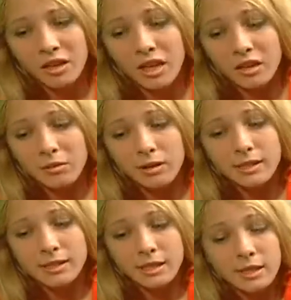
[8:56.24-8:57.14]
Can you
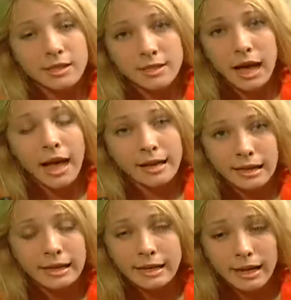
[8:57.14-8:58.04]
really see this guy
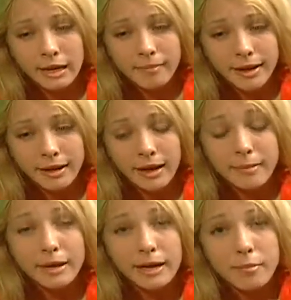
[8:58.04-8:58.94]
eating anybody?
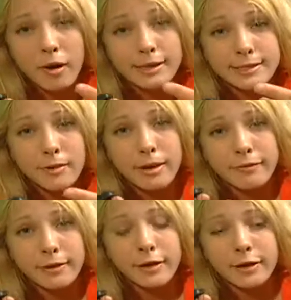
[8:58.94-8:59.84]
I mean, come on, he's on my
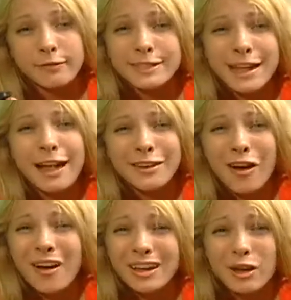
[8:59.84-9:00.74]
finger. If he's not
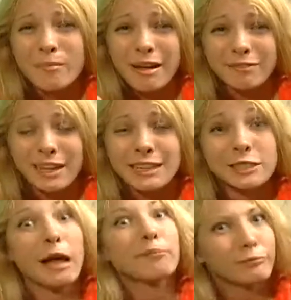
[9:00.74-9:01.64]
gnawing on my
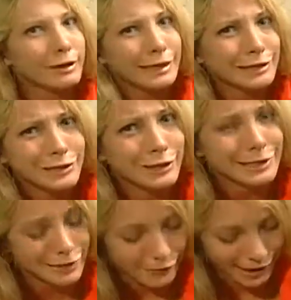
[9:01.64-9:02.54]
flesh, I'm pretty sure
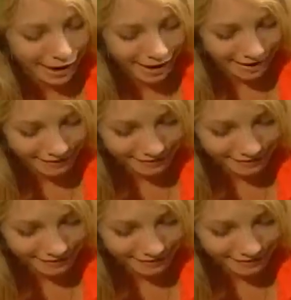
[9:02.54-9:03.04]
he's okay.